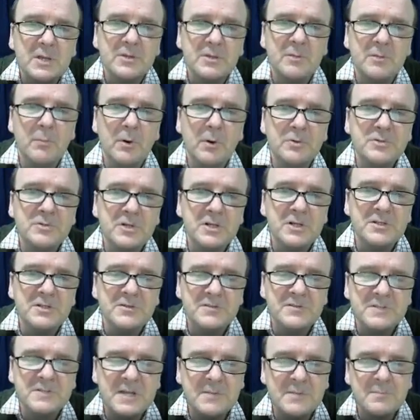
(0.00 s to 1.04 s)
The modulus
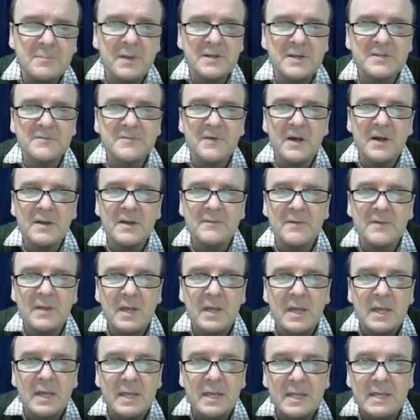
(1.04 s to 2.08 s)
of z minus 5
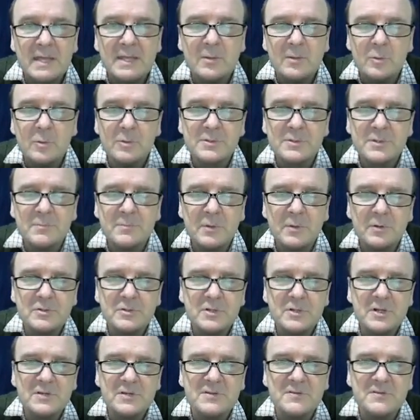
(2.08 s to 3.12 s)
equals the
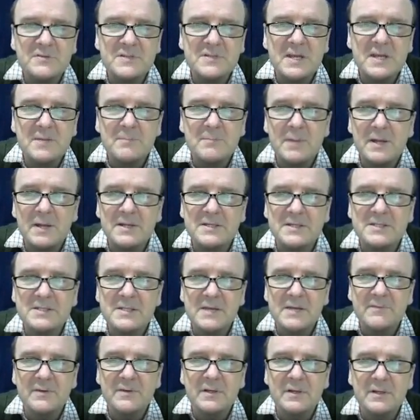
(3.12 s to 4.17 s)
modulus of z minus
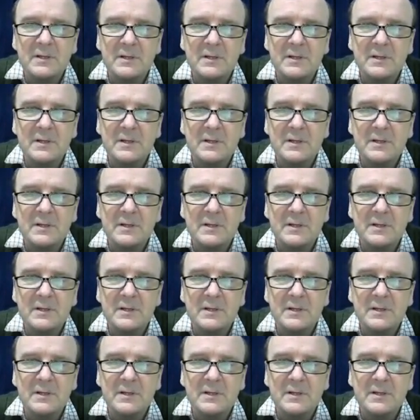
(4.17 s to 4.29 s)
7.